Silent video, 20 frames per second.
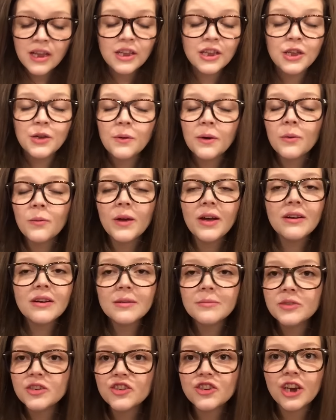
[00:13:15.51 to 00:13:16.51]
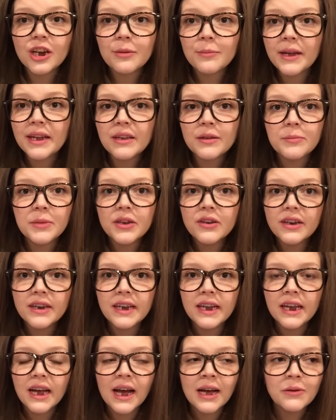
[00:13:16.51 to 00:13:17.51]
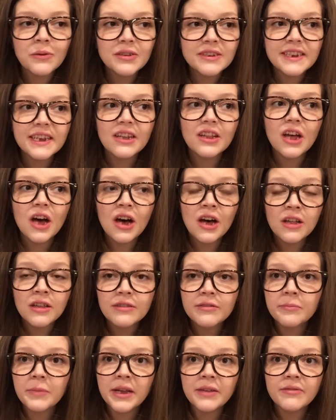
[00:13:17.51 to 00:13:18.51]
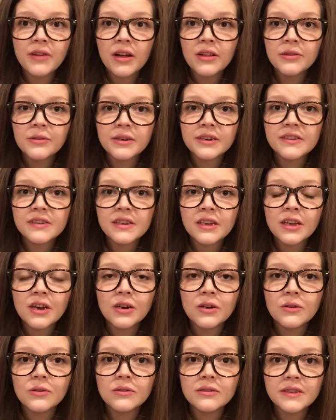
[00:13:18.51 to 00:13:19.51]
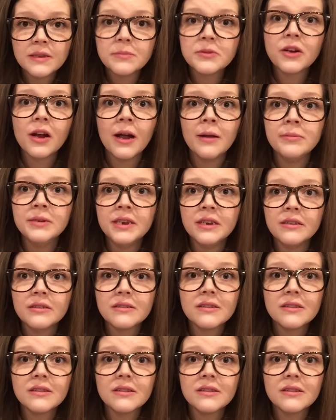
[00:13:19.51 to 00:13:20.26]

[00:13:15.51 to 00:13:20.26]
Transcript: You are welcome to share my community. I will tell all of my followers to go subscribe to you.